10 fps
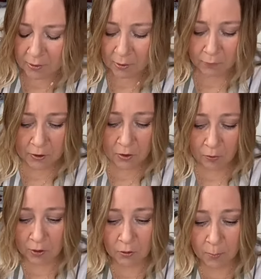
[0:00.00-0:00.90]
You know, if you
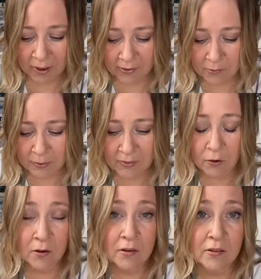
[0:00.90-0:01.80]
don't know the Becks, but
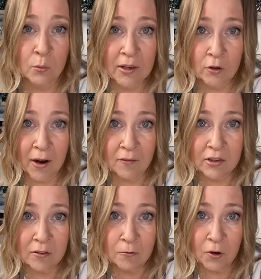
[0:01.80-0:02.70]
they're sweet
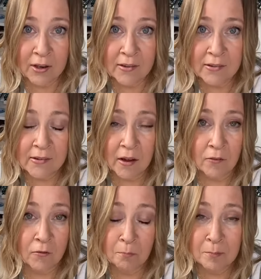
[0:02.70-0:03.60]
crafting friends
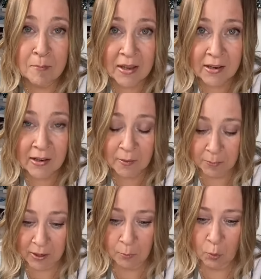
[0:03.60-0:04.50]
of many
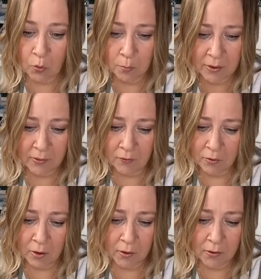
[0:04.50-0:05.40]
people. I mean, they've
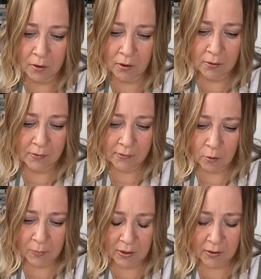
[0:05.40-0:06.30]
got
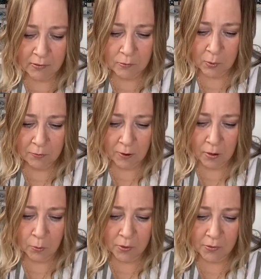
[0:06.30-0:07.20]
so many sweet
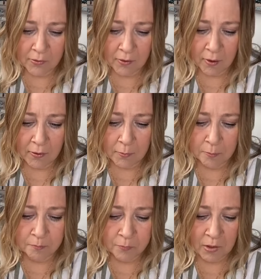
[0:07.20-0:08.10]
followers.
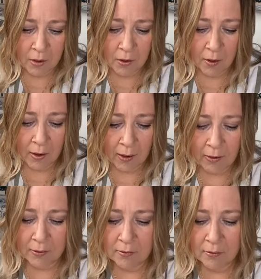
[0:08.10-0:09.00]

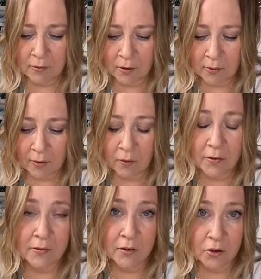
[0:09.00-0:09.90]
And they
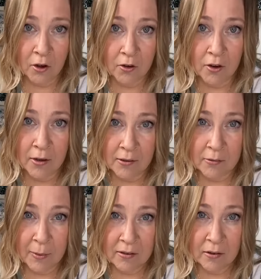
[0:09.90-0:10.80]
lost their daughter
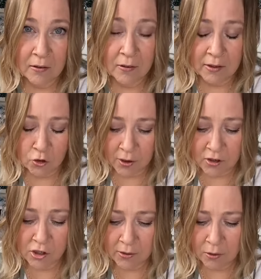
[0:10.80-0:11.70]
unexpectedly,
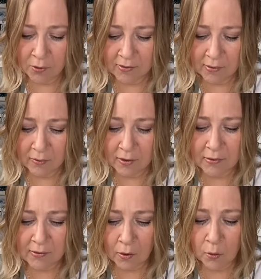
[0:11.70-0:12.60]
tragically recently.
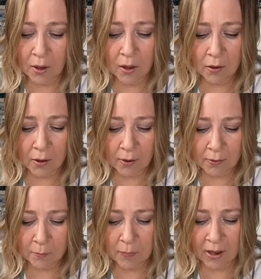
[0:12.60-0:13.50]
So
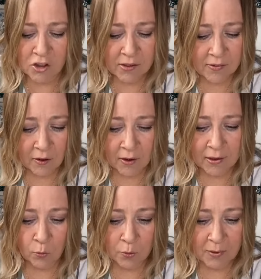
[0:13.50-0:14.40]
I just thought
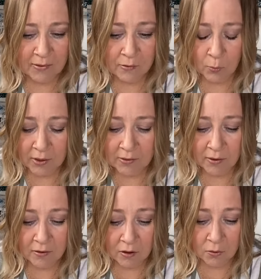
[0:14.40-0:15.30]
it would be sweet
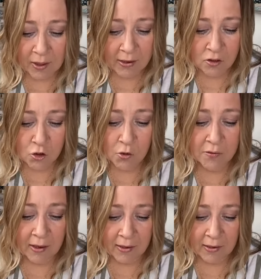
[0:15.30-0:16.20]
to do the
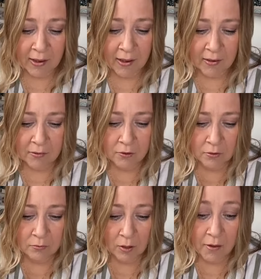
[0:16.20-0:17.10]
angels, and it kind of,
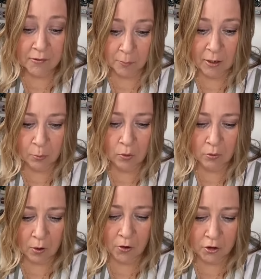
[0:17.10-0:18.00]
lots of
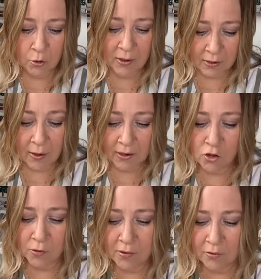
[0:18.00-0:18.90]
people are doing
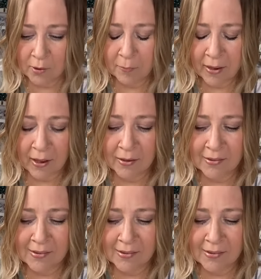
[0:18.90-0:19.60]
angels of some kind.